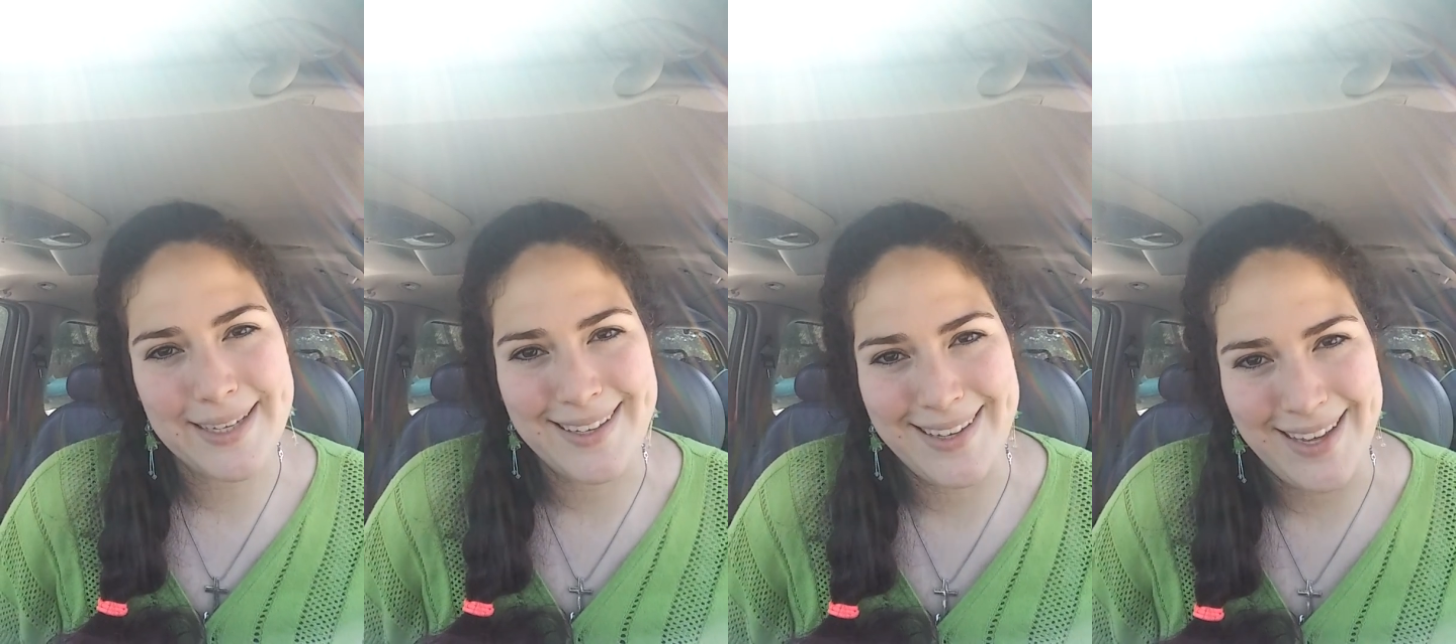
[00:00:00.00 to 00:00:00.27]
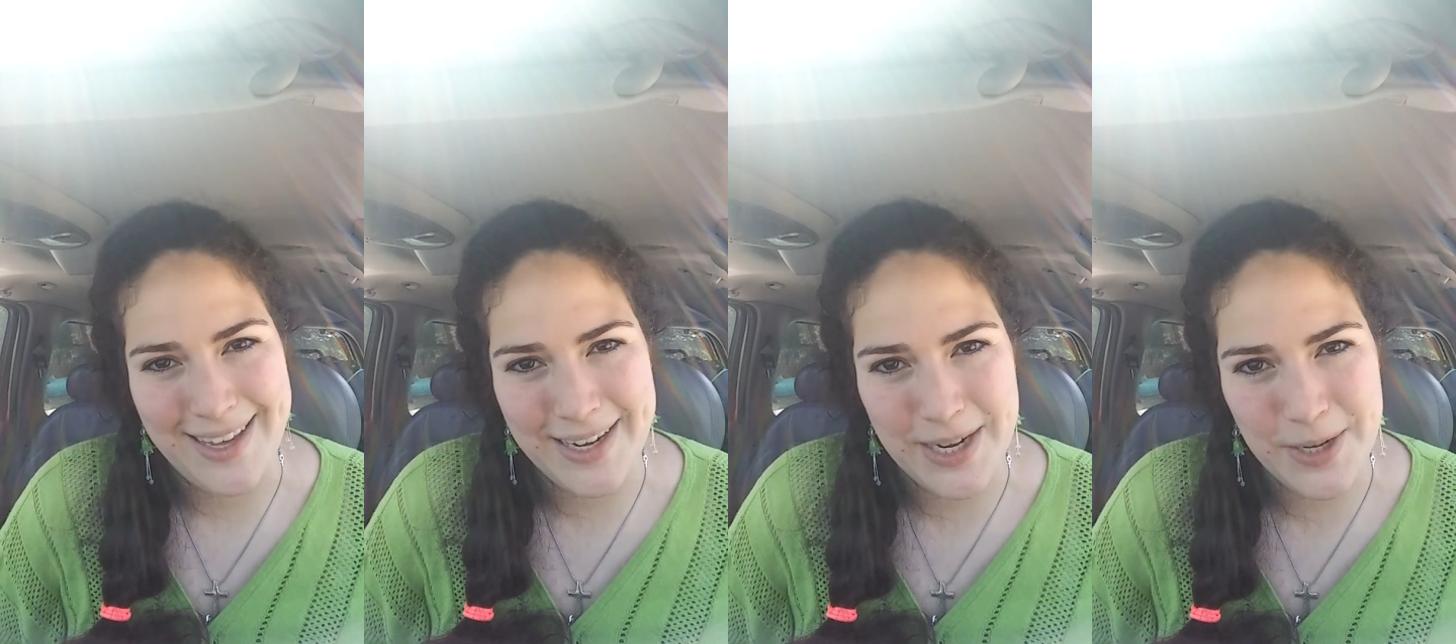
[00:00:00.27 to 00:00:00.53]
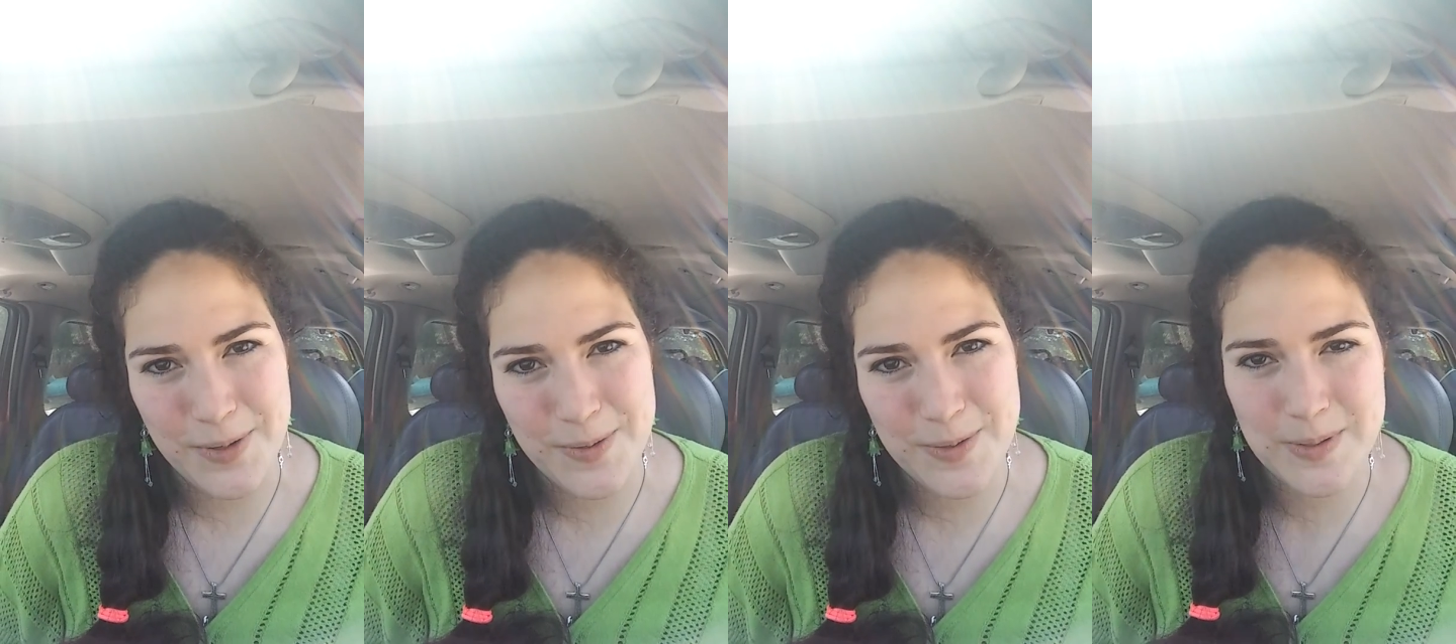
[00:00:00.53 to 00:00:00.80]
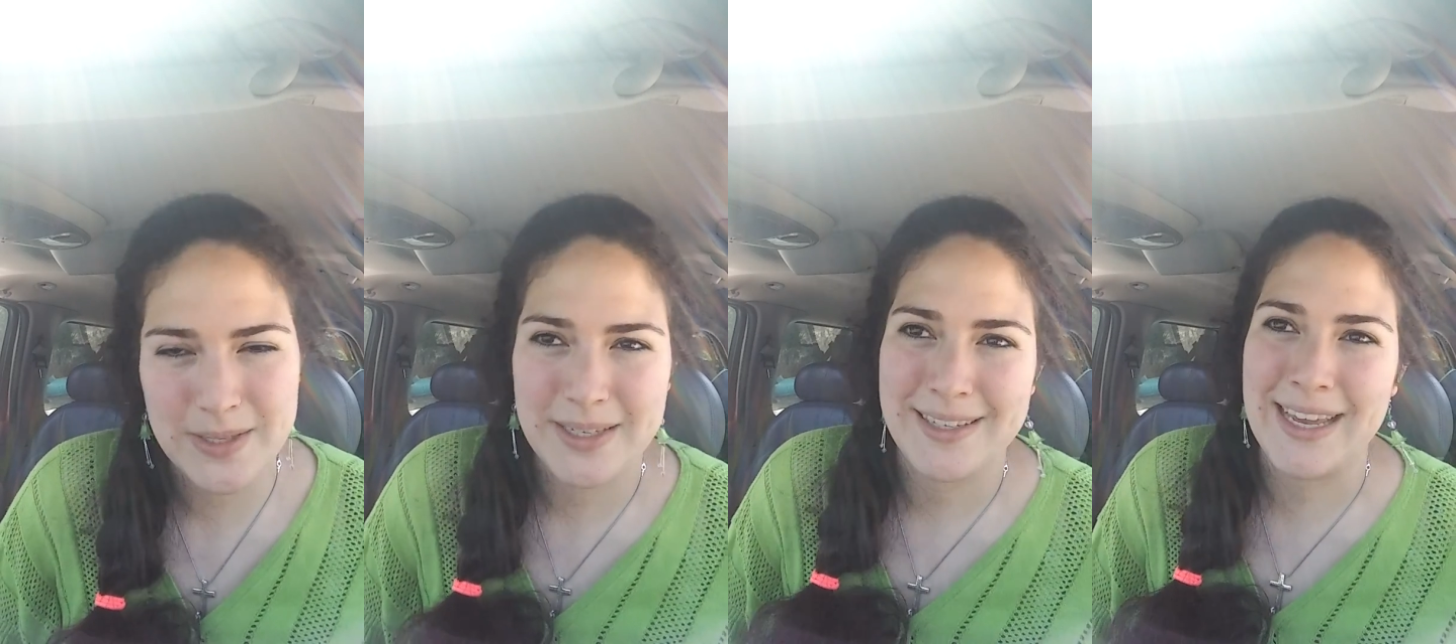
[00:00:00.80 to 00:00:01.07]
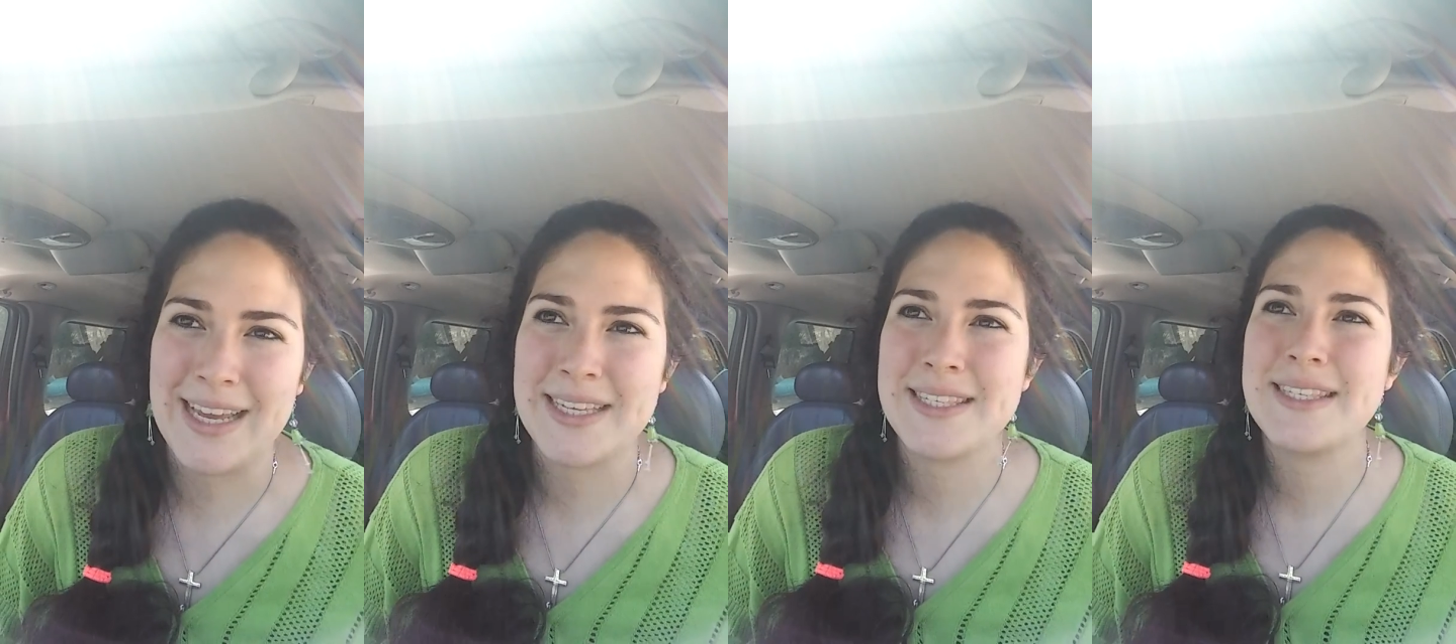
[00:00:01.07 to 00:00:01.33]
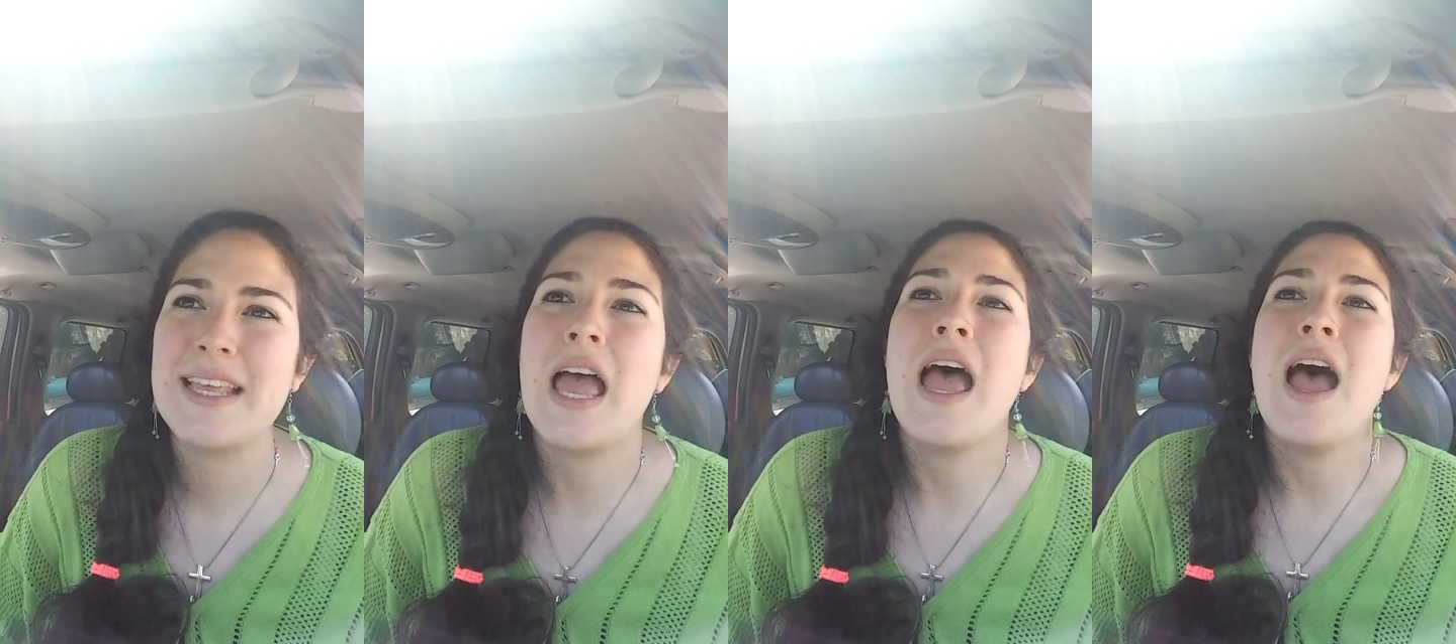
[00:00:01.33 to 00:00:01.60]
kiddos.
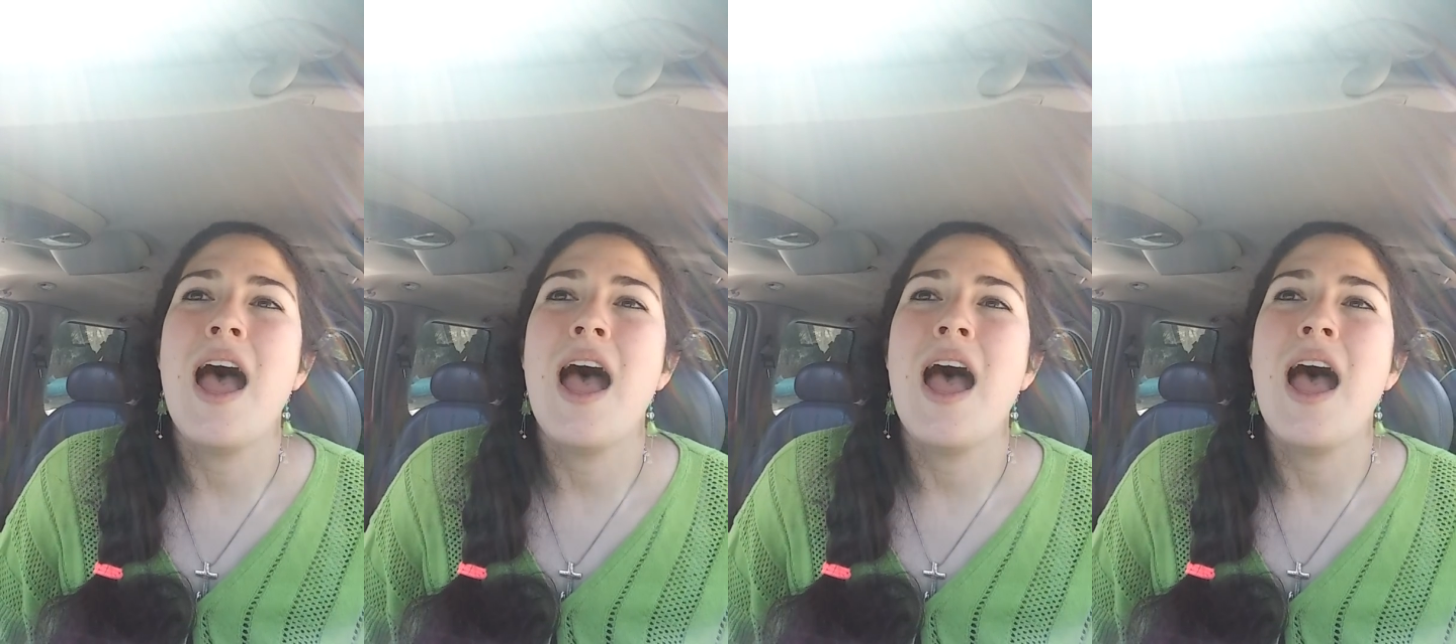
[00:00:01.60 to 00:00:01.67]
Yes.